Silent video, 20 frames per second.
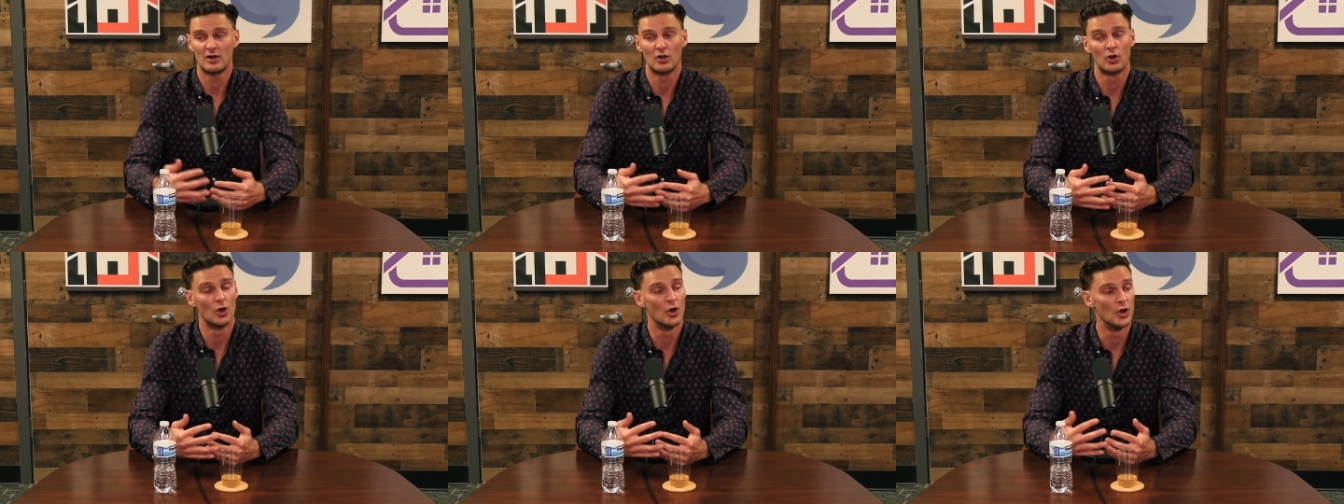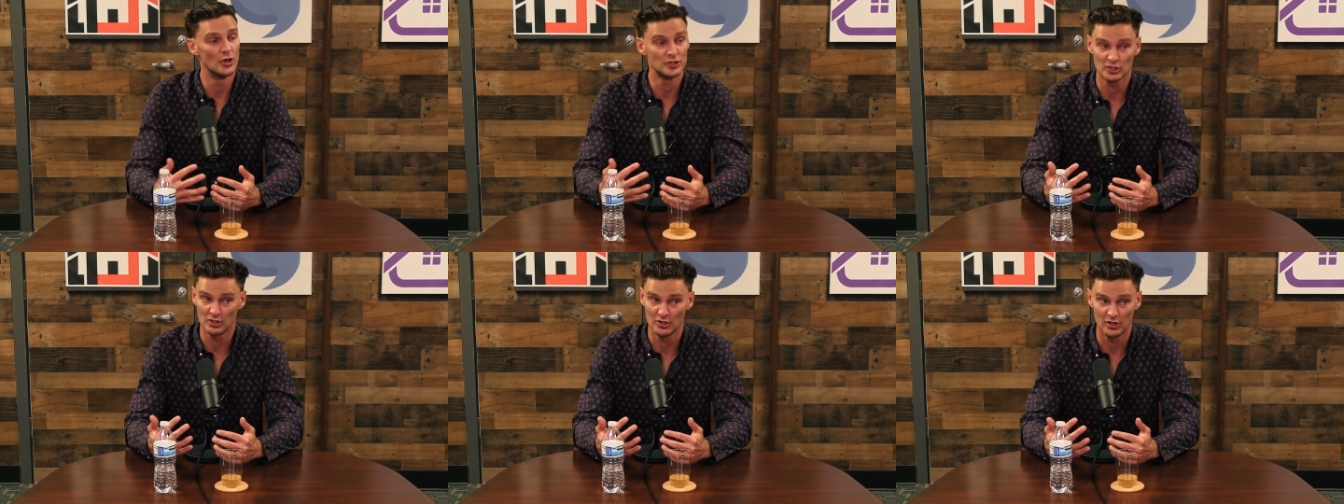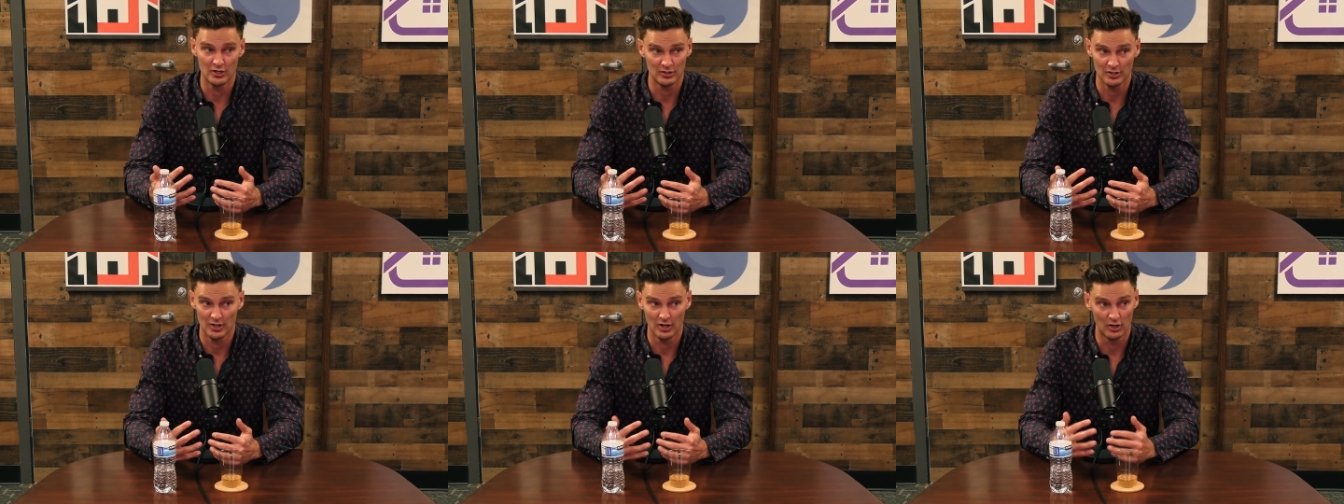learned
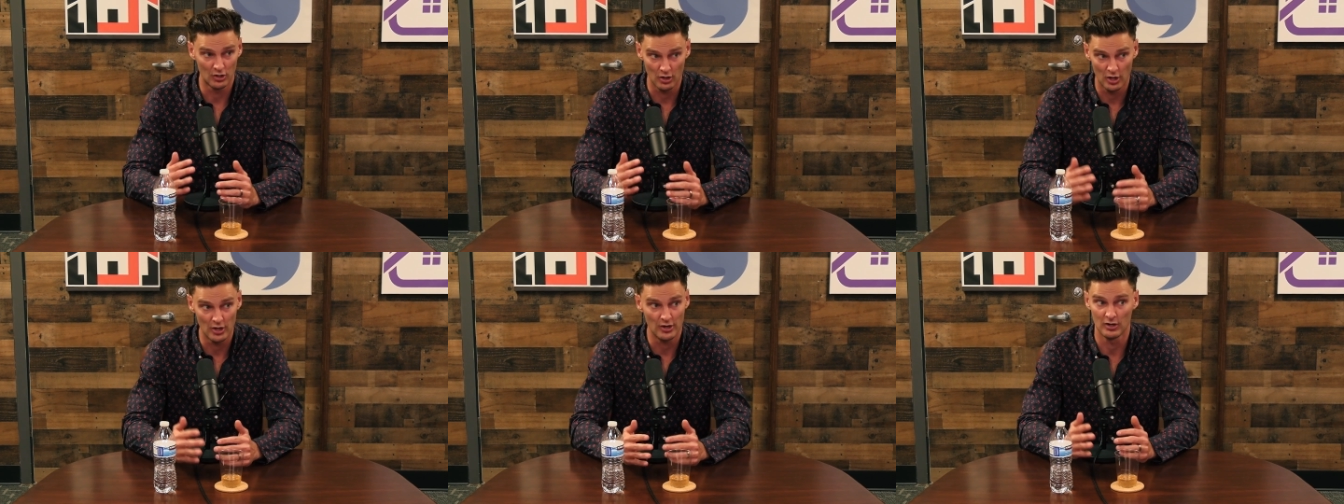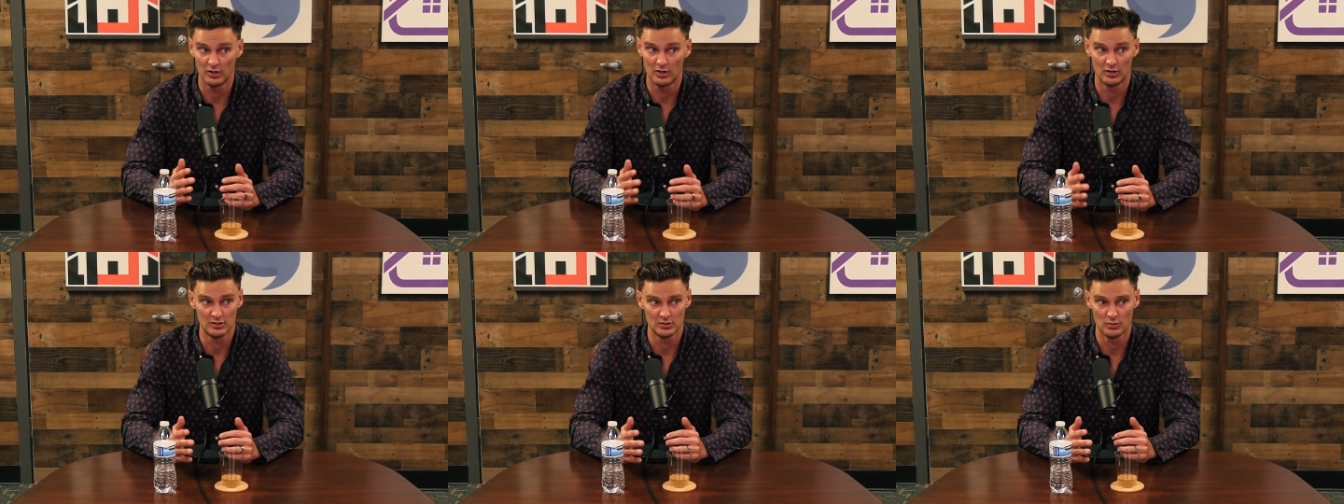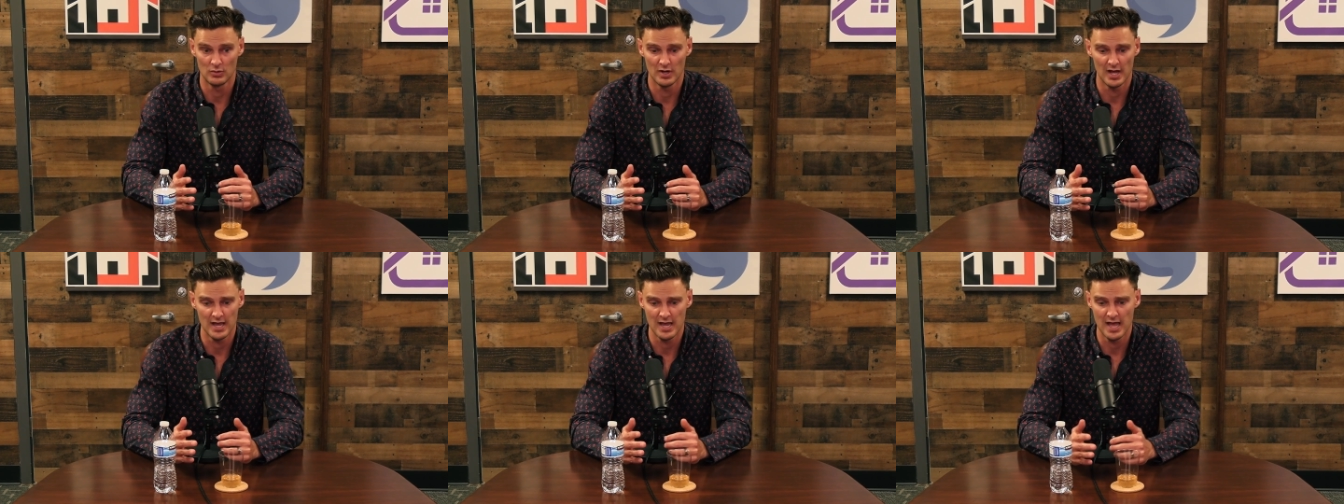along a lot along the
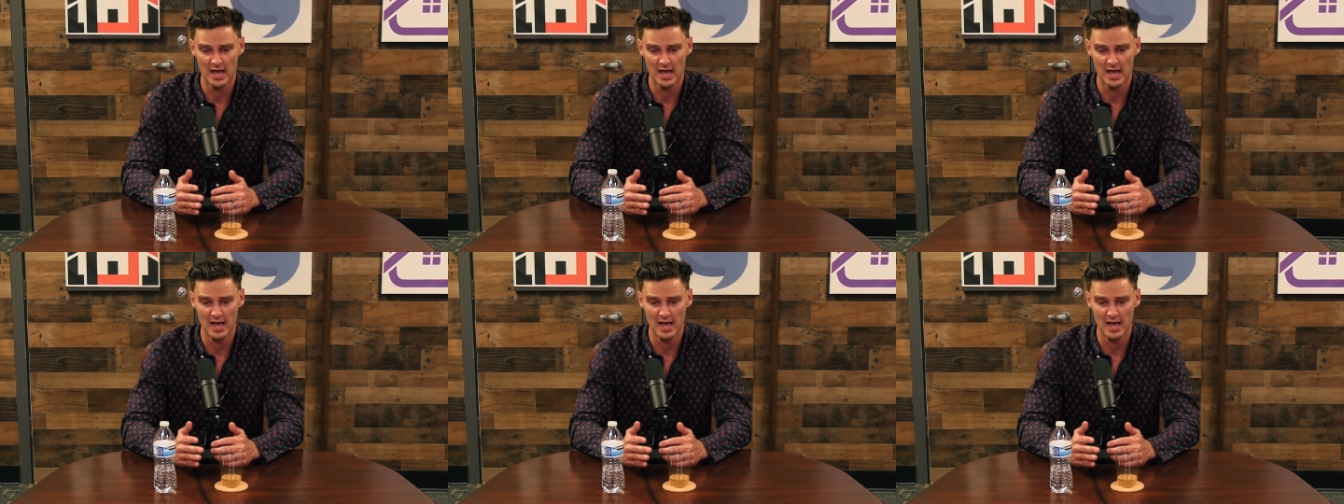way.